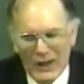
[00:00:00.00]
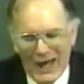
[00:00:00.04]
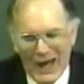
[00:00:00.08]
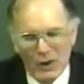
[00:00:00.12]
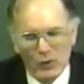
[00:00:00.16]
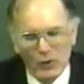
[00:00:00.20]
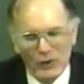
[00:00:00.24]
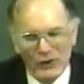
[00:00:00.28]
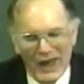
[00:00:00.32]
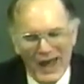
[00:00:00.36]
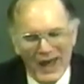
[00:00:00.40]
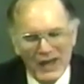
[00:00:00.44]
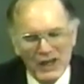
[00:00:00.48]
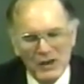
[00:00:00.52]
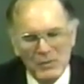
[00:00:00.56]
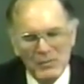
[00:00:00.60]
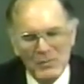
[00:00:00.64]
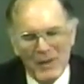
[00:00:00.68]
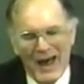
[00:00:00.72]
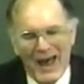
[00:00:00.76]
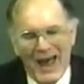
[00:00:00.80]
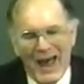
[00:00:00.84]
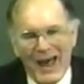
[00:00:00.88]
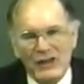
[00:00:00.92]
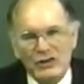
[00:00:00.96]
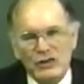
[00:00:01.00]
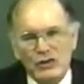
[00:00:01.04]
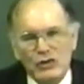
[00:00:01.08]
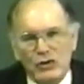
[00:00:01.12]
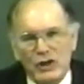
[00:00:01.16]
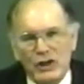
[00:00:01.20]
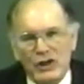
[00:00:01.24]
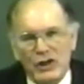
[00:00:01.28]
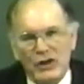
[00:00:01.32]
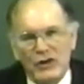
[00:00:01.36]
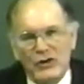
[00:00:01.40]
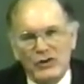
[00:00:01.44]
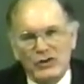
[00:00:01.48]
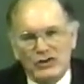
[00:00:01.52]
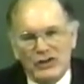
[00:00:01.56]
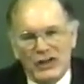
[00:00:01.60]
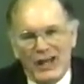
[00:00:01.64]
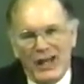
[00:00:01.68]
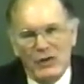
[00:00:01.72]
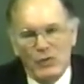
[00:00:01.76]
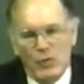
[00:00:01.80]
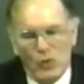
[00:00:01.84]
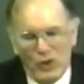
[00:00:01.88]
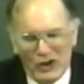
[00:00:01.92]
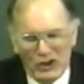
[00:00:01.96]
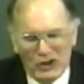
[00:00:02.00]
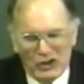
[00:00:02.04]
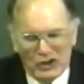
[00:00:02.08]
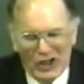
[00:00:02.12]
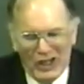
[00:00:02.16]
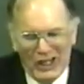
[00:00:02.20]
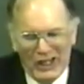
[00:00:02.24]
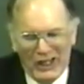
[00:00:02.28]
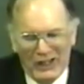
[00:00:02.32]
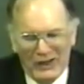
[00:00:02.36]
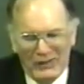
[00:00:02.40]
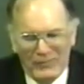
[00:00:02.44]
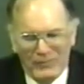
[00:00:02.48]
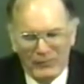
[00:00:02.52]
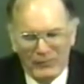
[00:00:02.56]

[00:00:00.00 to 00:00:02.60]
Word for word: Now, with that in mind, you can understand what he's saying.